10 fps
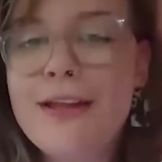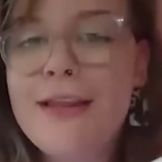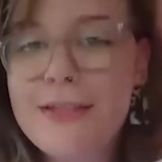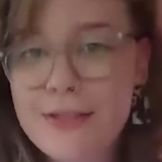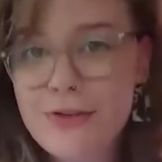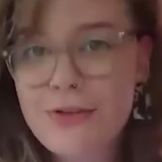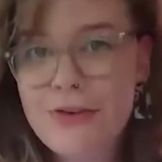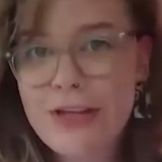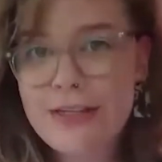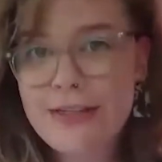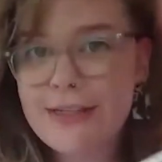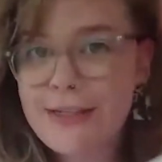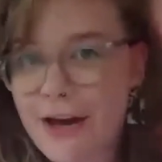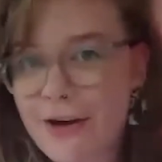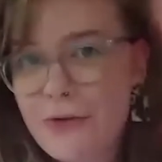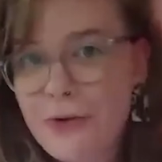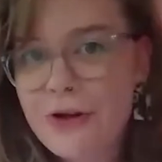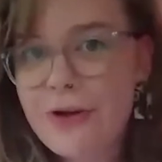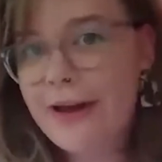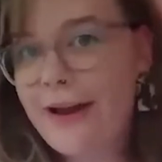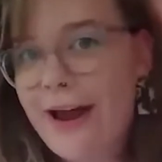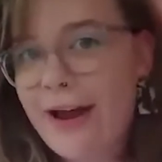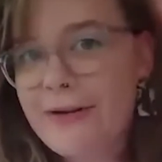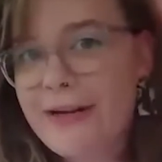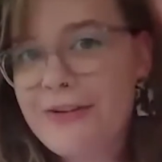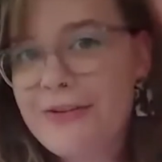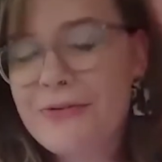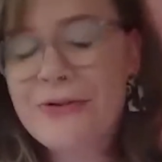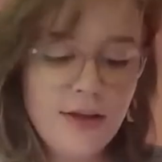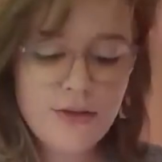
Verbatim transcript: that is used for this that's not a ruler, but I'm going to use a ruler.